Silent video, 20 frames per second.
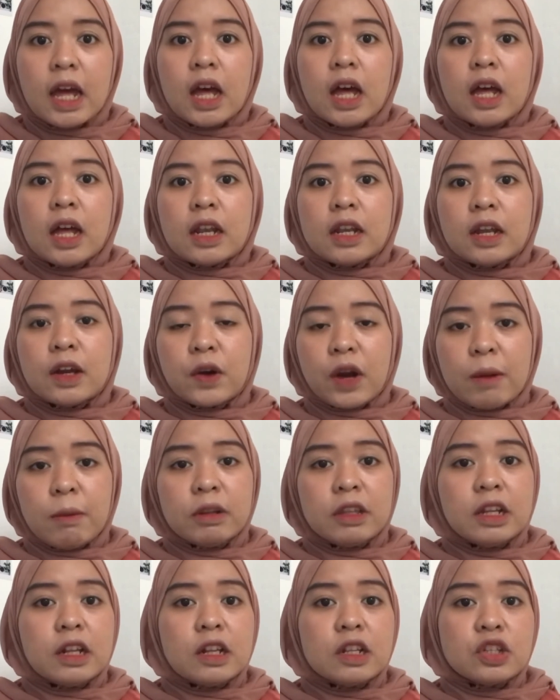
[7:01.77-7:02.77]
the
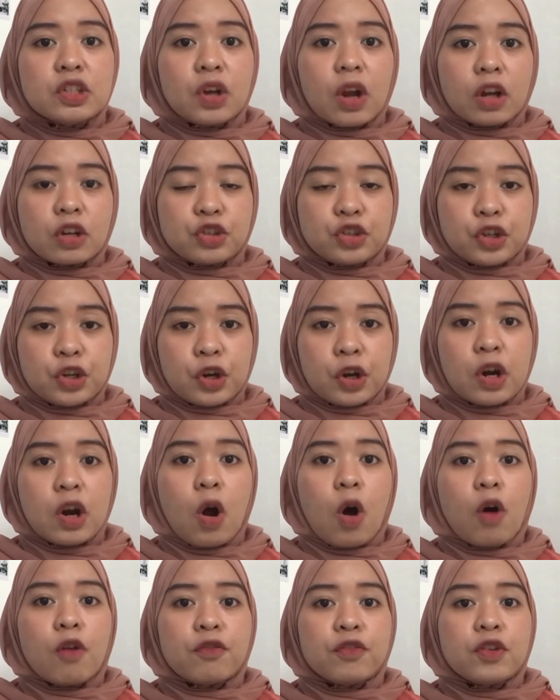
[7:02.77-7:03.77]
grammatical structure
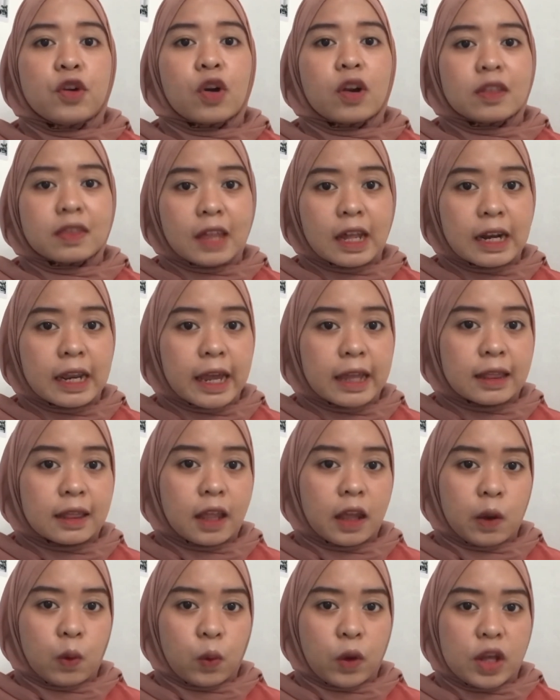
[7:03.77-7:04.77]
of your target
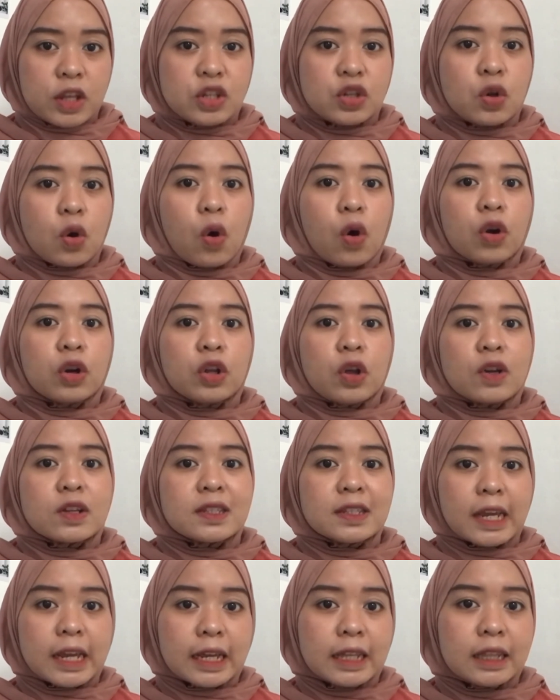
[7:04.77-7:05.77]
language or your
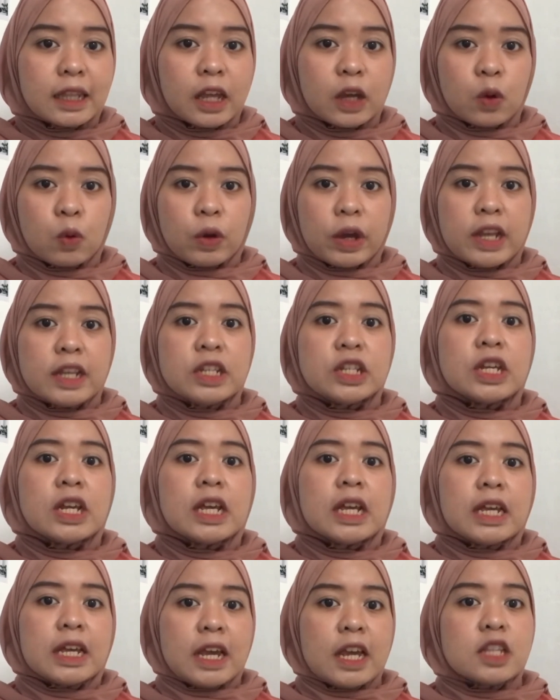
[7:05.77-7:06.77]
second language
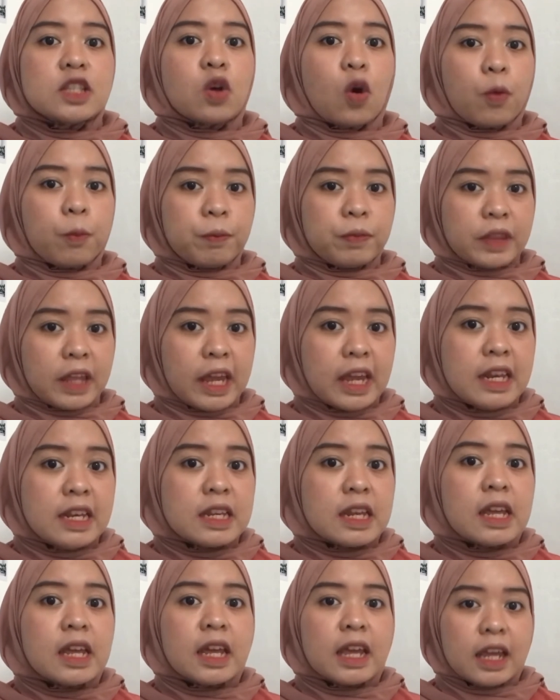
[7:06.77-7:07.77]
is
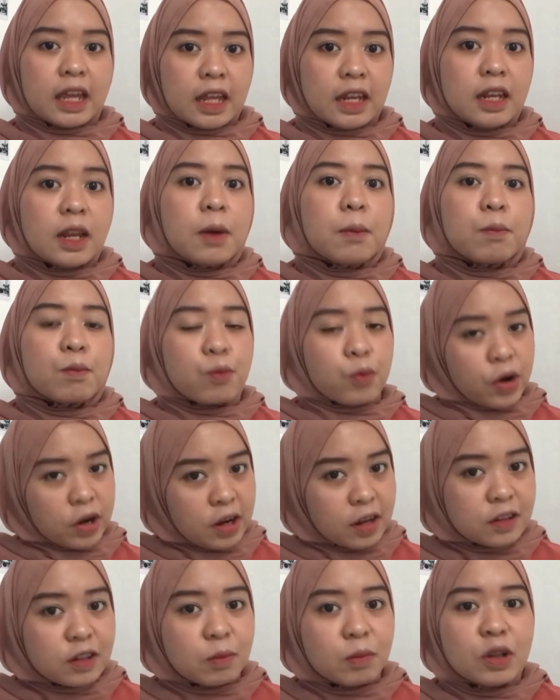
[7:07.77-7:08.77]
obtained in
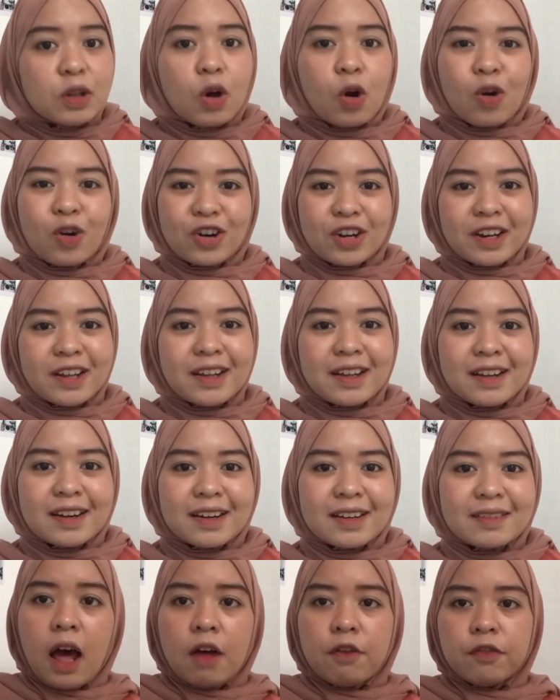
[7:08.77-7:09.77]
predictable order.
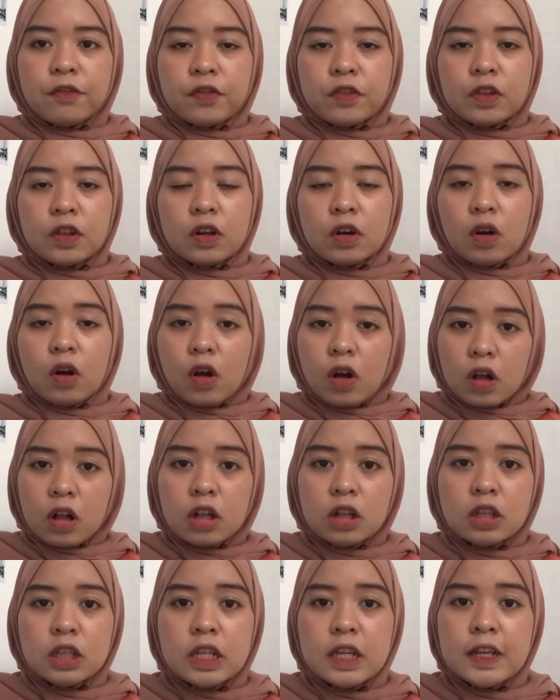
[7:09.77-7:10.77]
After
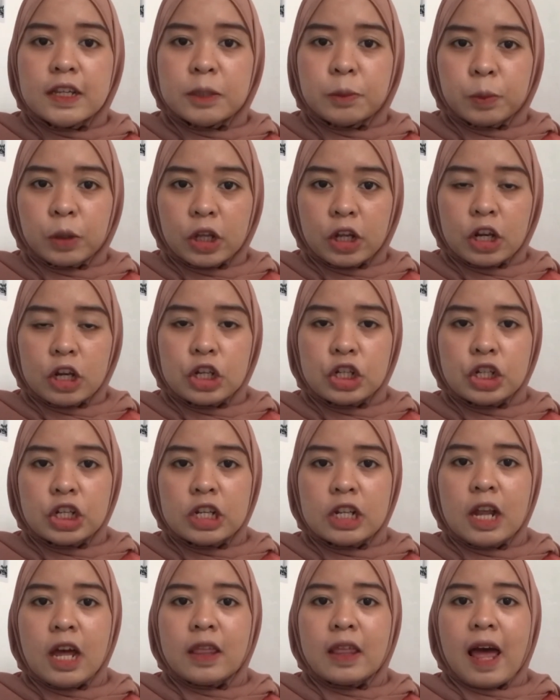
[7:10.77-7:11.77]
all the
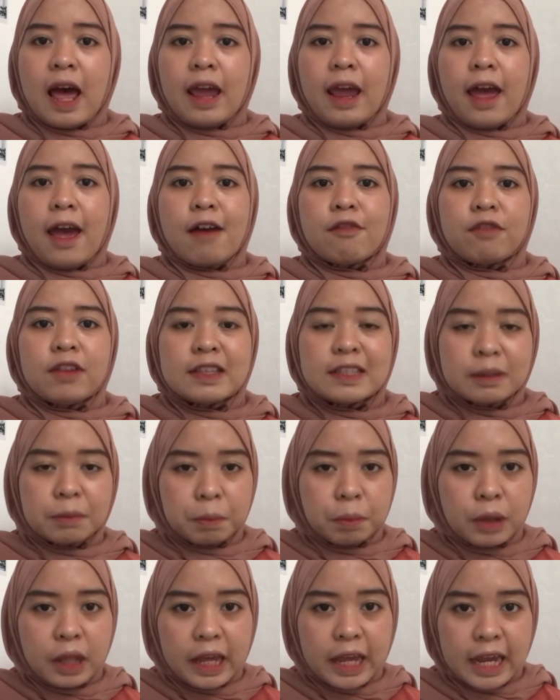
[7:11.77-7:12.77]
explanation that I have
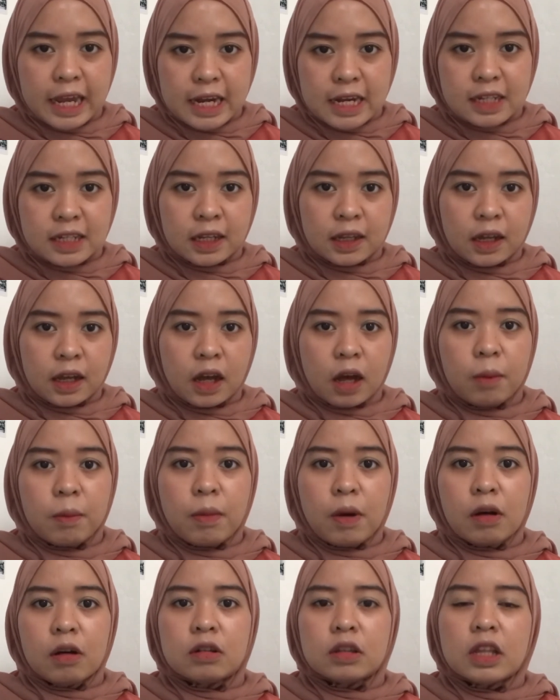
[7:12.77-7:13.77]
explained
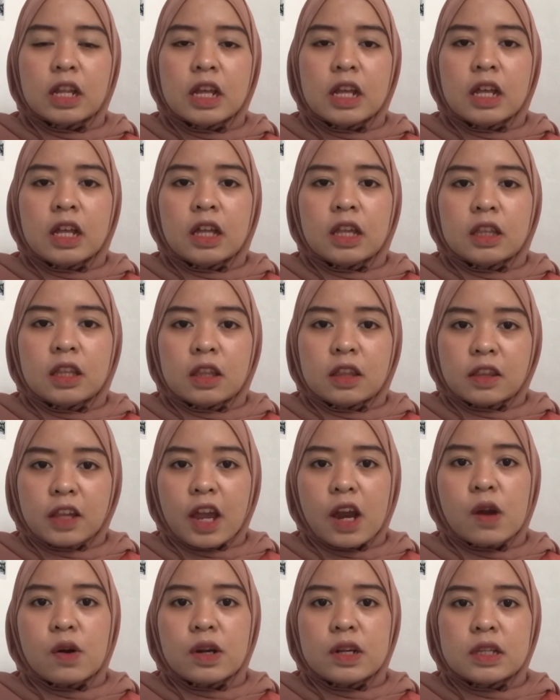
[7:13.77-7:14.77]
about the
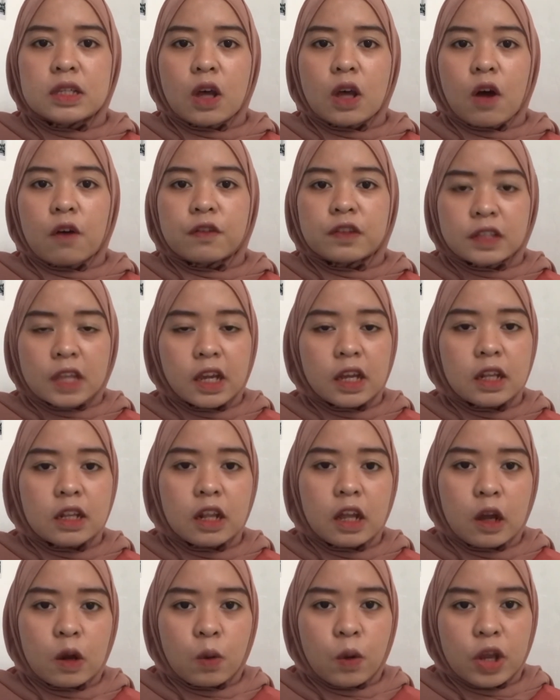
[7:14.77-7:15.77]
theories of second
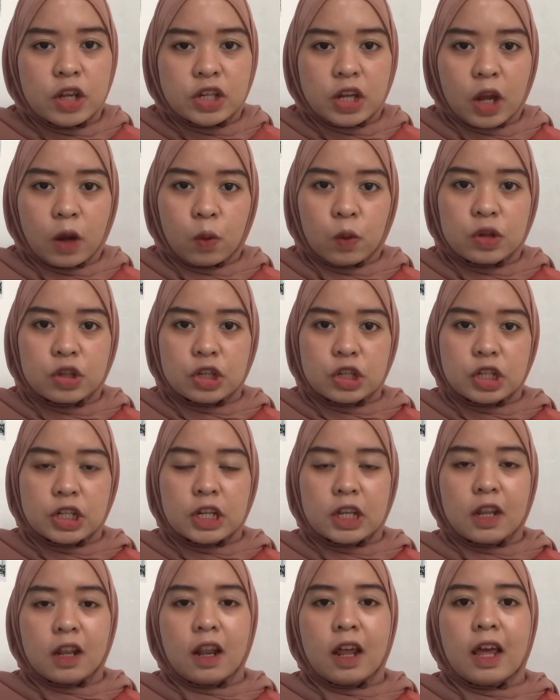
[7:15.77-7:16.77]
language
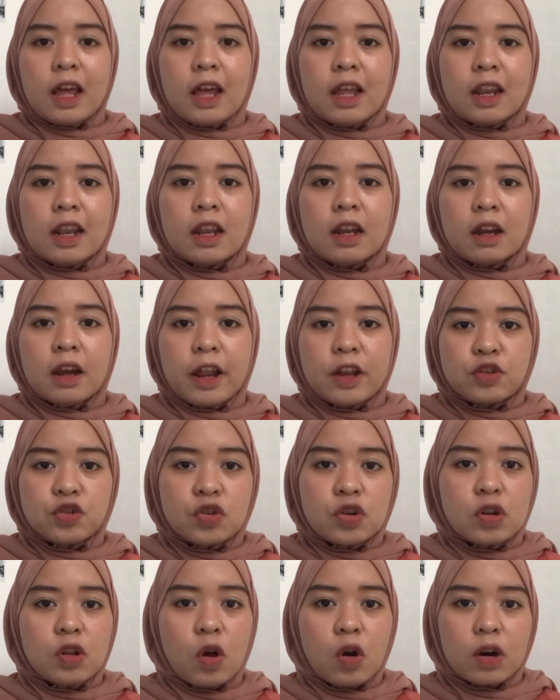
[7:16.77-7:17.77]
acquisition and
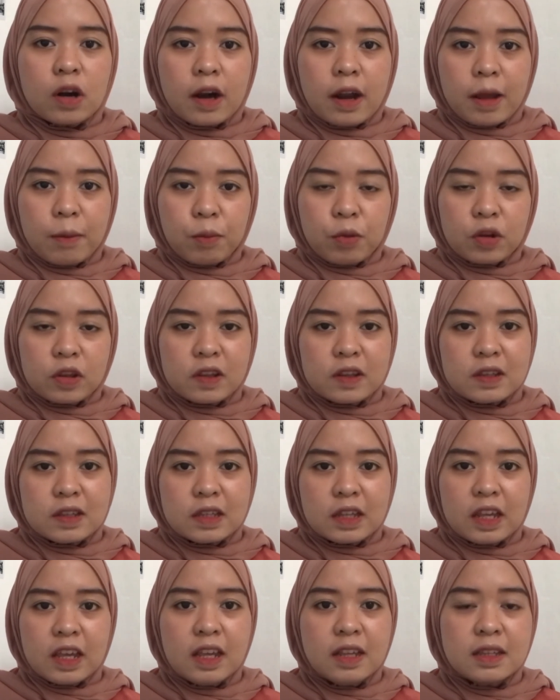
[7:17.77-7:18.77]
natural order
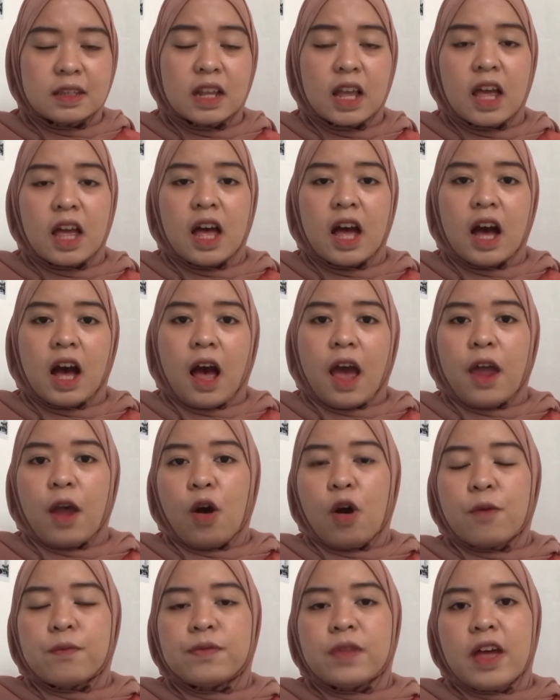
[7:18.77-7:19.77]
hypothesis, I
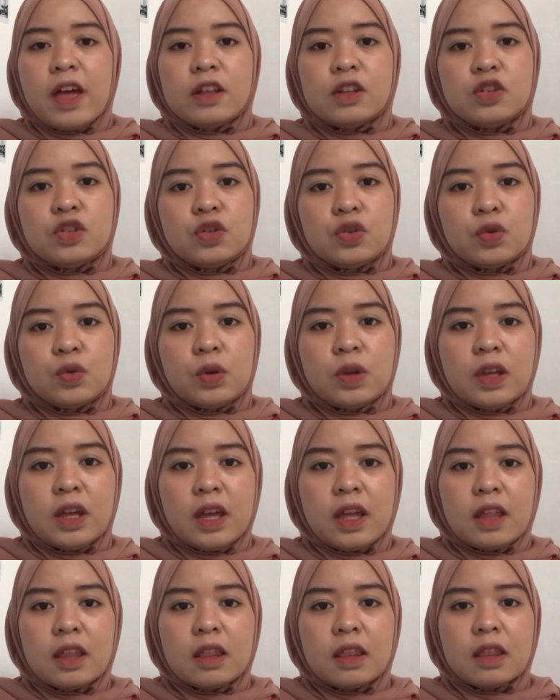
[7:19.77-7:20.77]
hope that you
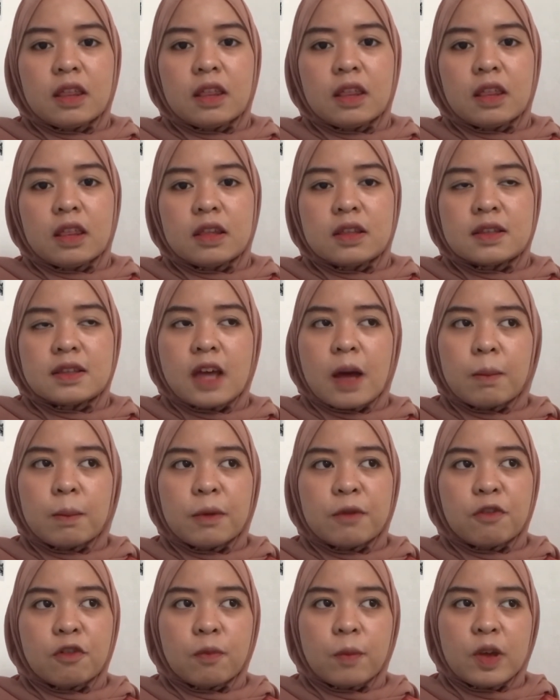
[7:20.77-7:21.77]
get some
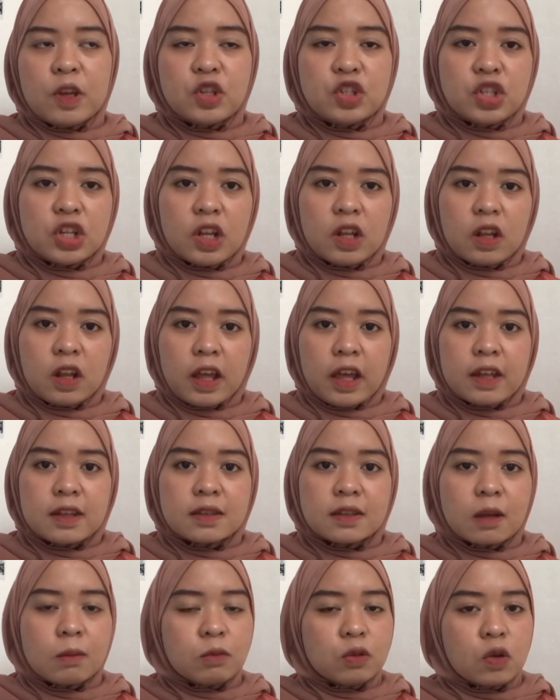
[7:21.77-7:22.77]
information and
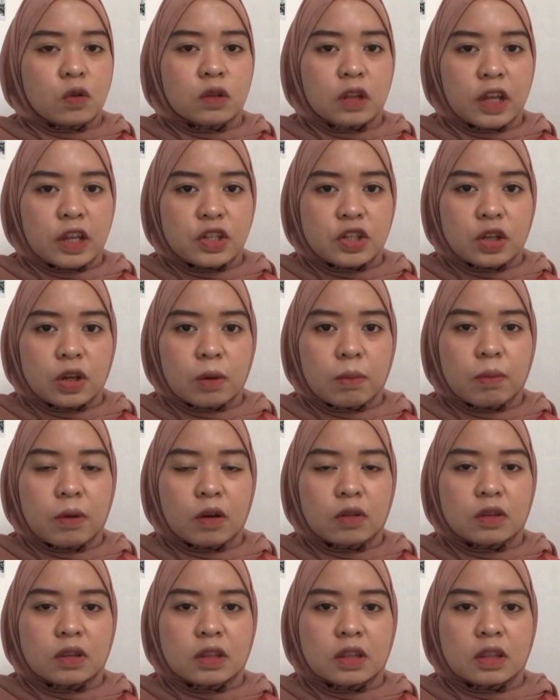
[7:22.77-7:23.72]
some knowledge about